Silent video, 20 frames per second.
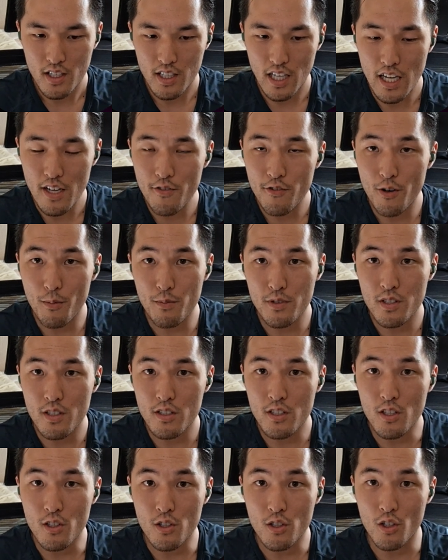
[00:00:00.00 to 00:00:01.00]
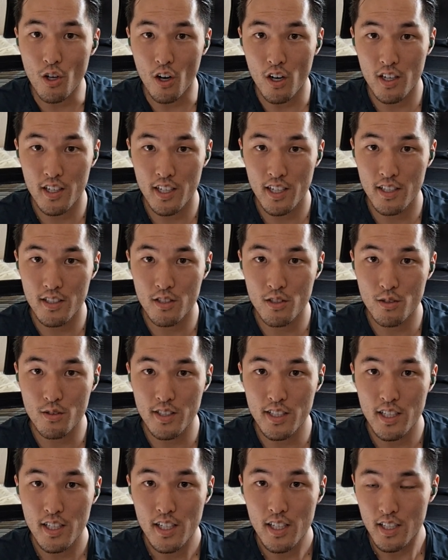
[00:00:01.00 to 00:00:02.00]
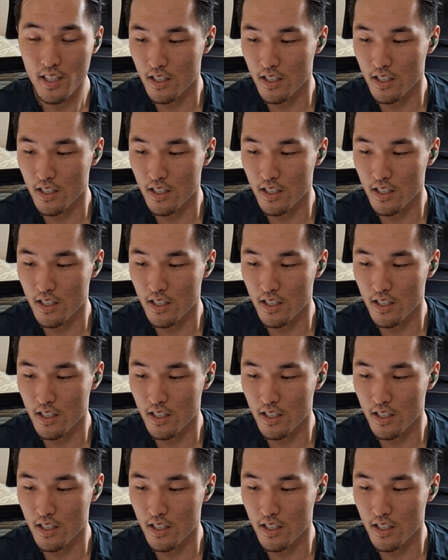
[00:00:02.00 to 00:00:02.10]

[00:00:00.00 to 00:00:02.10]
came from such a dark history